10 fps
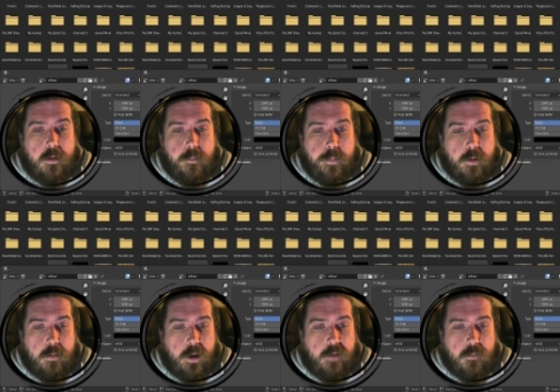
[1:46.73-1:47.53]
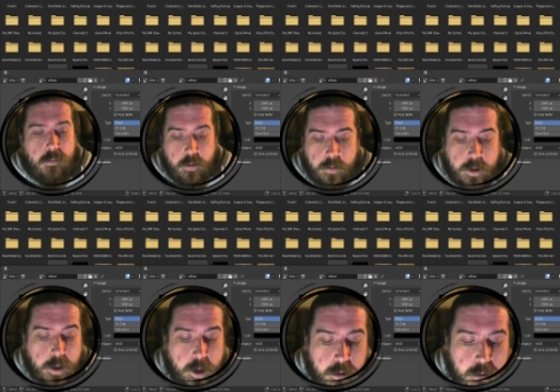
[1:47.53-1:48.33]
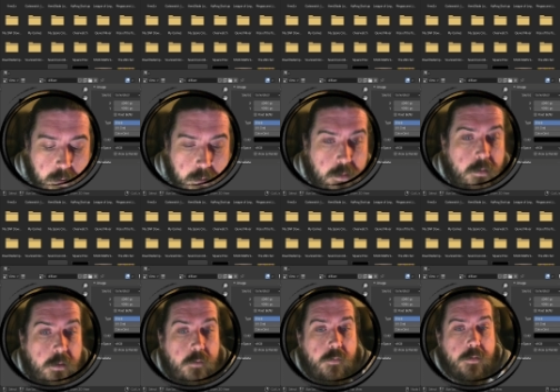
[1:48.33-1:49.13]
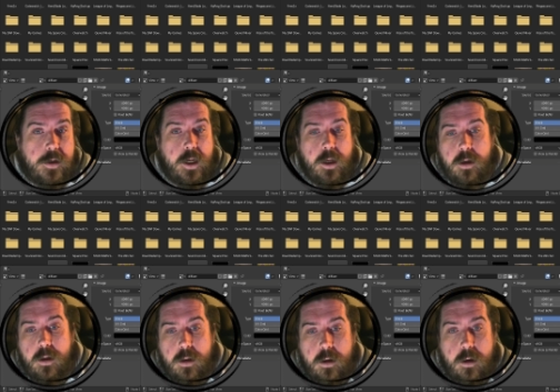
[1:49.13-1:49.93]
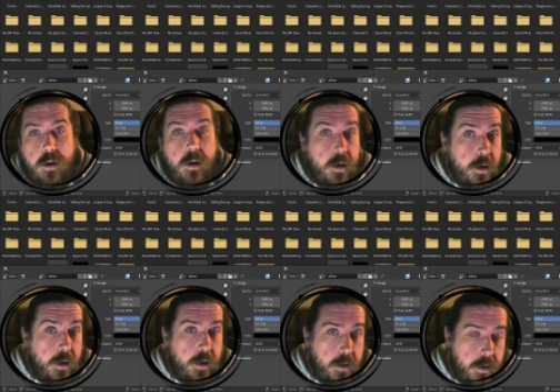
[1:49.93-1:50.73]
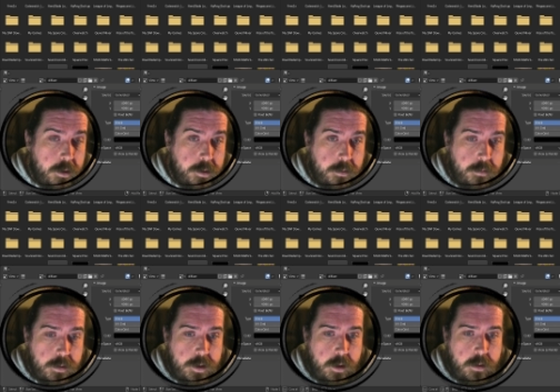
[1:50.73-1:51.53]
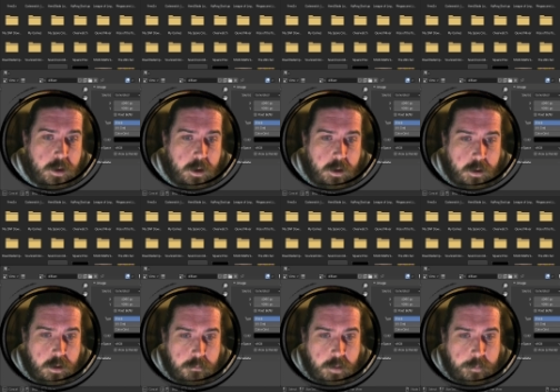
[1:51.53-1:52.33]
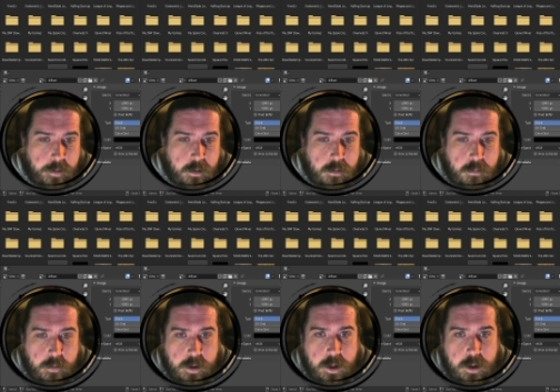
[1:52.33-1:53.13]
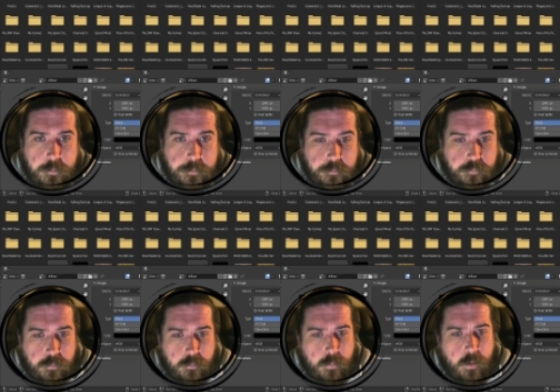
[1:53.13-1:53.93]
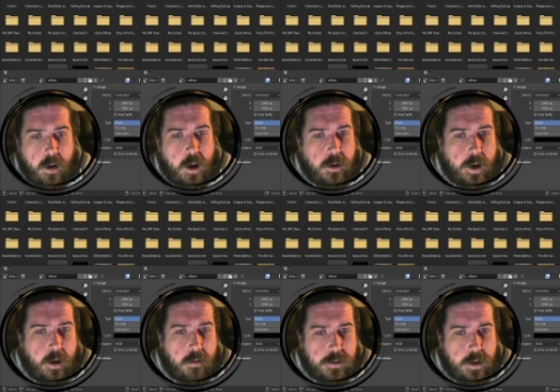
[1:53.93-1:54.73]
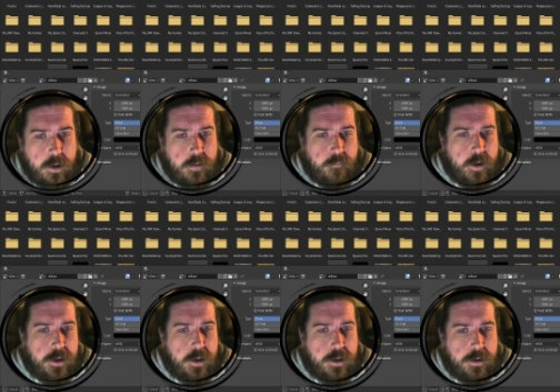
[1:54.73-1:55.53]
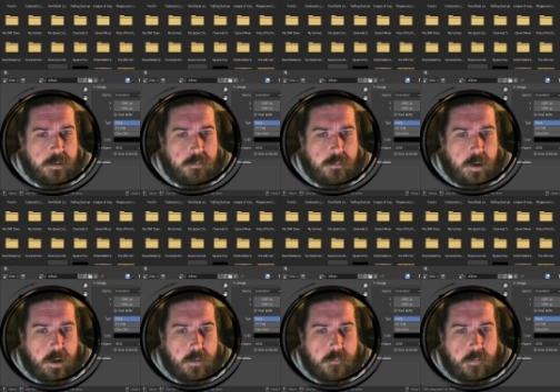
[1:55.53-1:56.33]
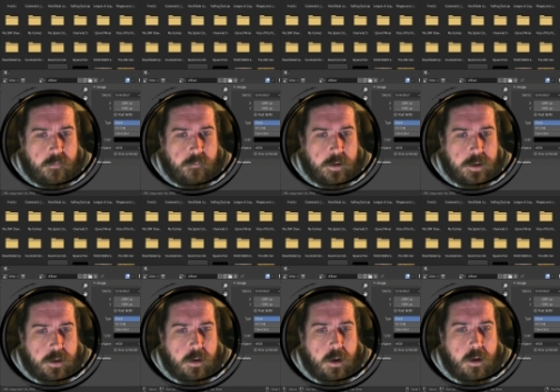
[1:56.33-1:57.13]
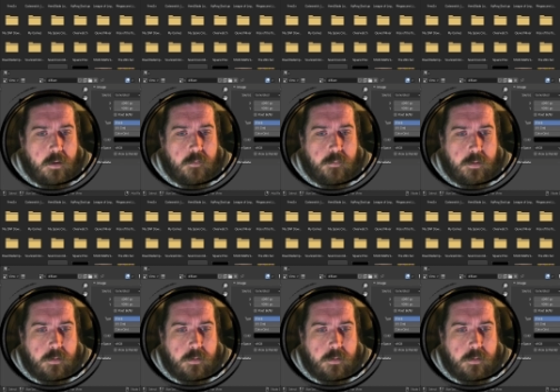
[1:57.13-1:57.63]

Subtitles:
be all evil, and then again Control T to set the mapping correctly. You can alternatively actually just reuse this vector, because we've